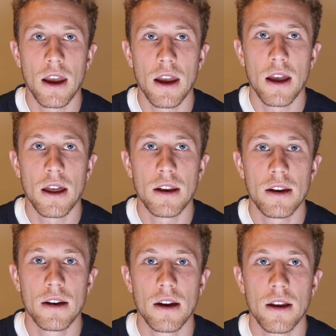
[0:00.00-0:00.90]
and
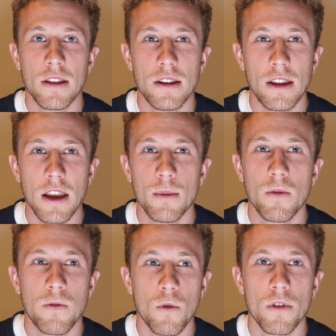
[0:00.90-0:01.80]
the day
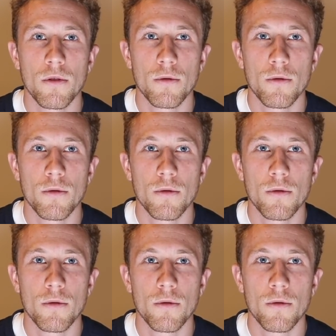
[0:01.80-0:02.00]
before the